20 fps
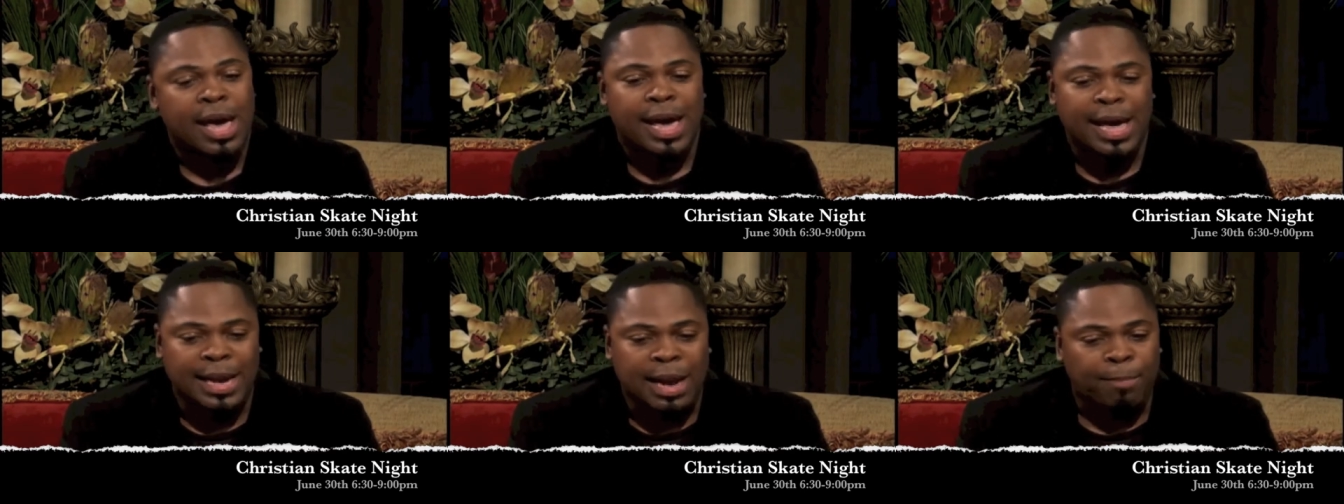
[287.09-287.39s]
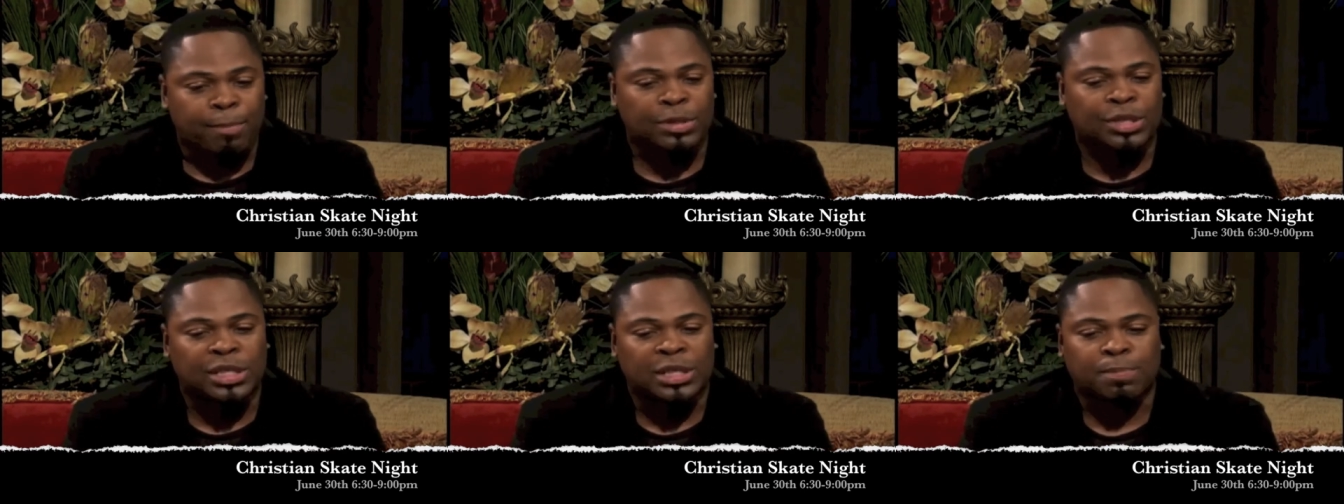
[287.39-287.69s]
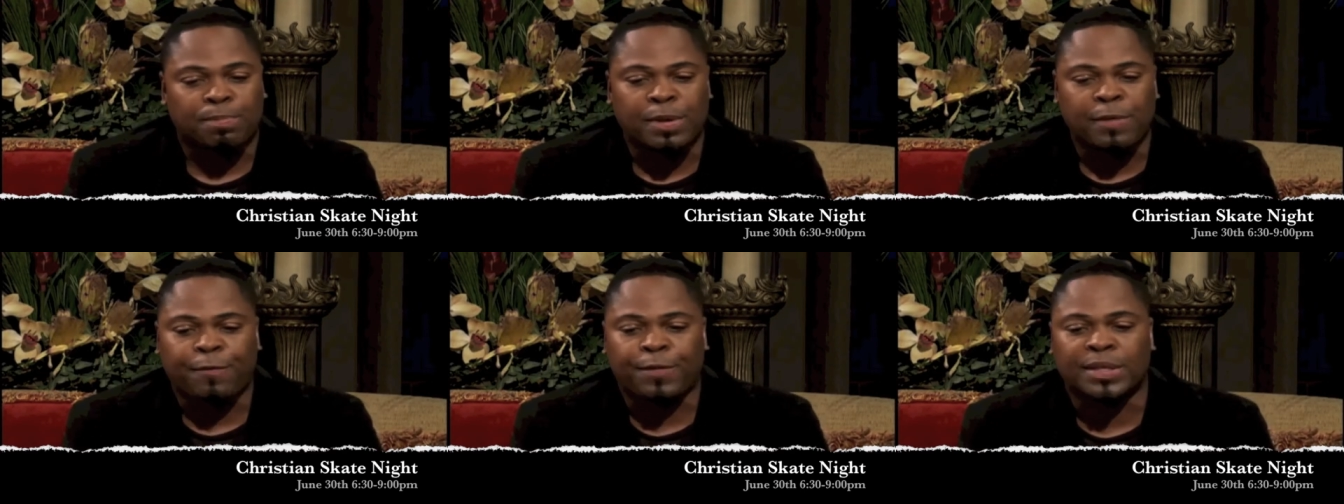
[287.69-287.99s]
and I'm going to
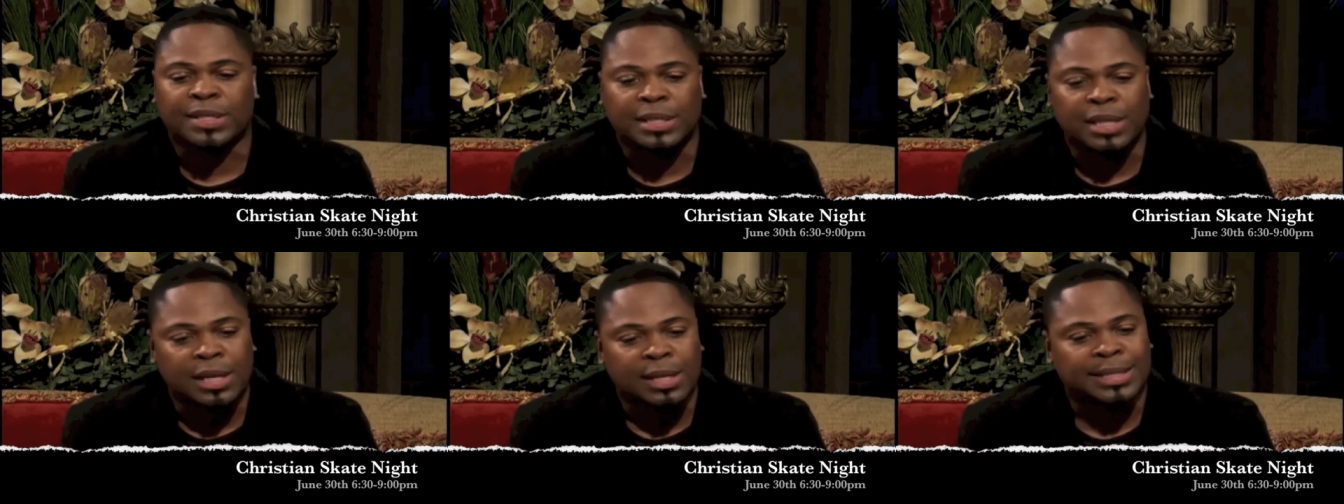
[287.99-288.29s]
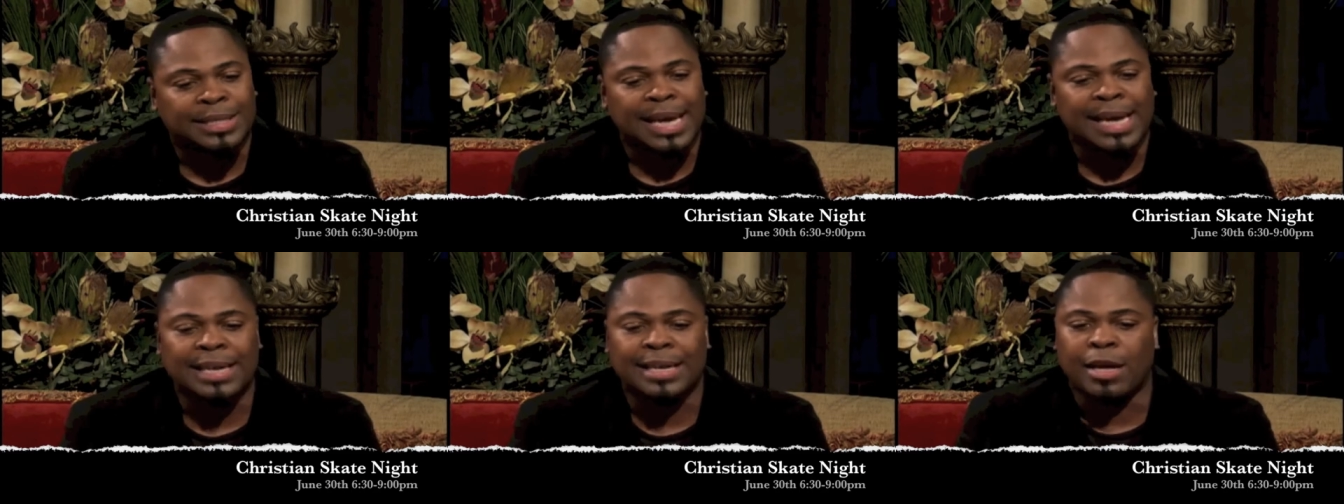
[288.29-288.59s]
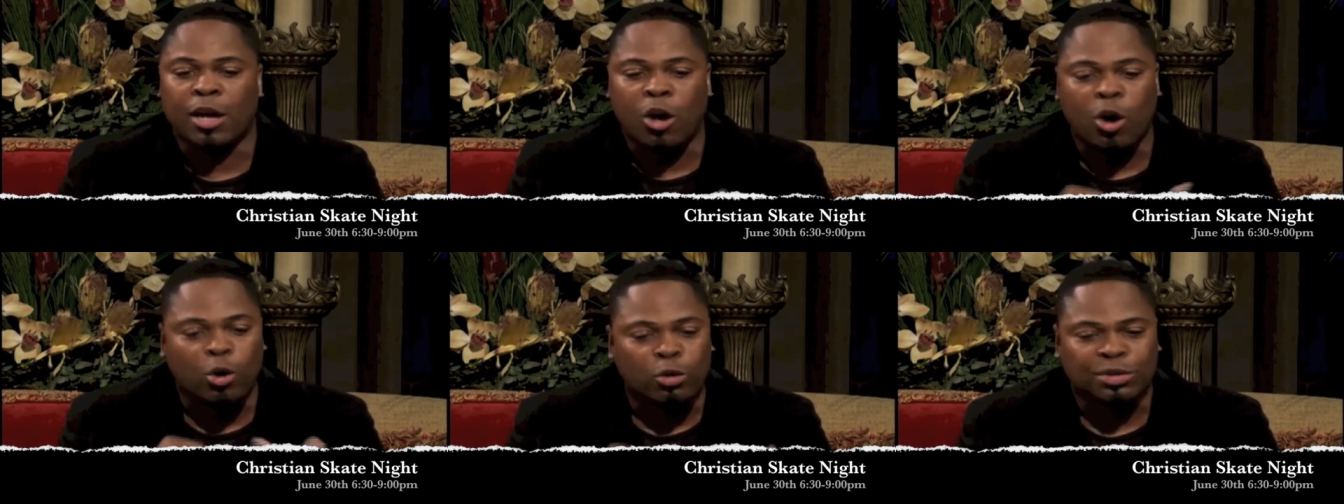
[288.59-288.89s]
just be
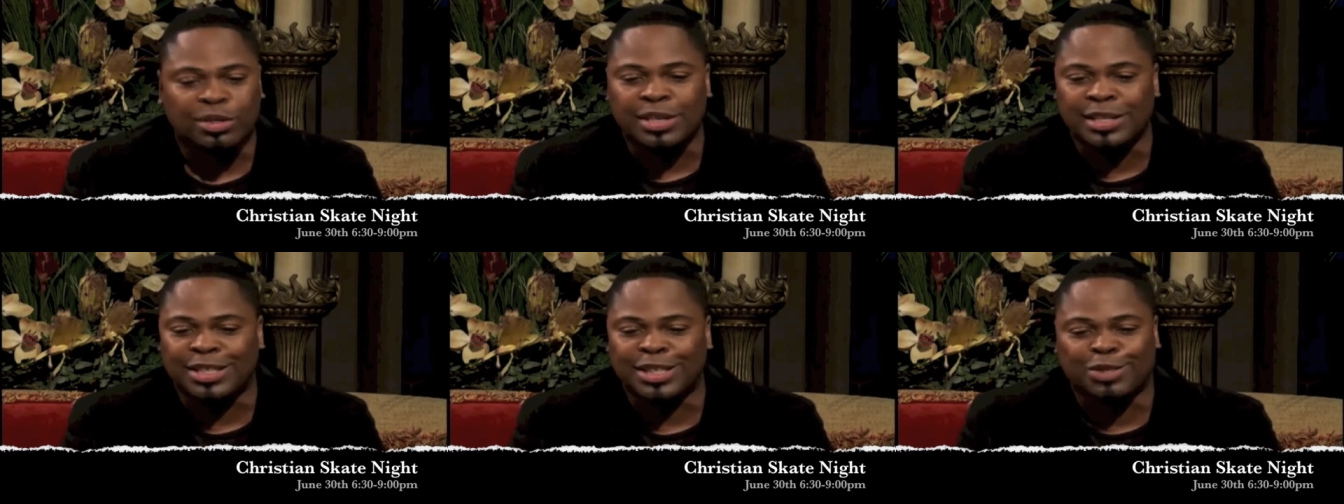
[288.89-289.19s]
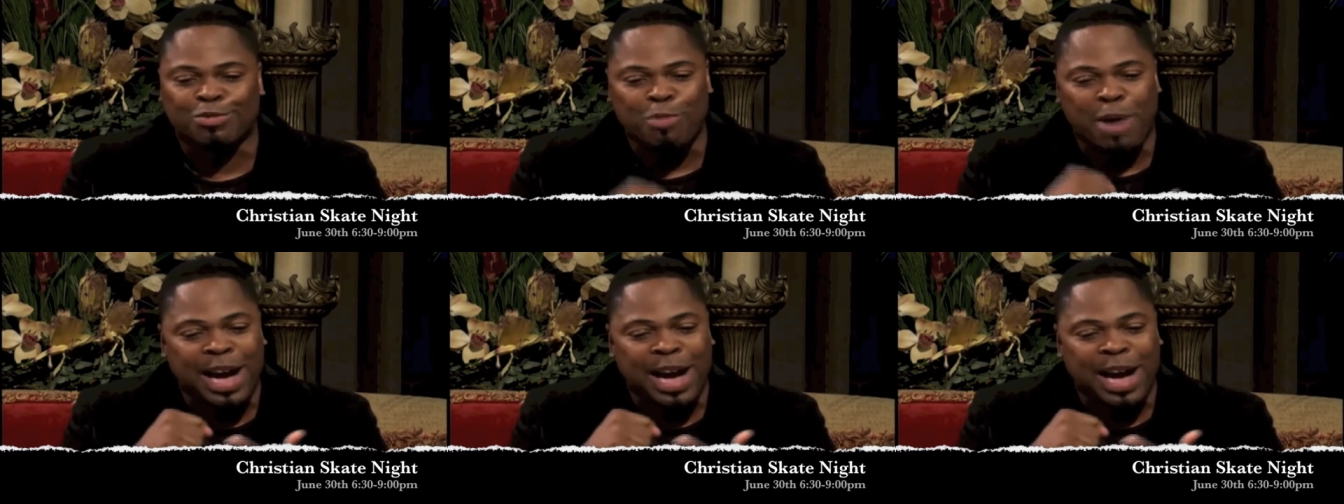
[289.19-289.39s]
facilitating and hosting and just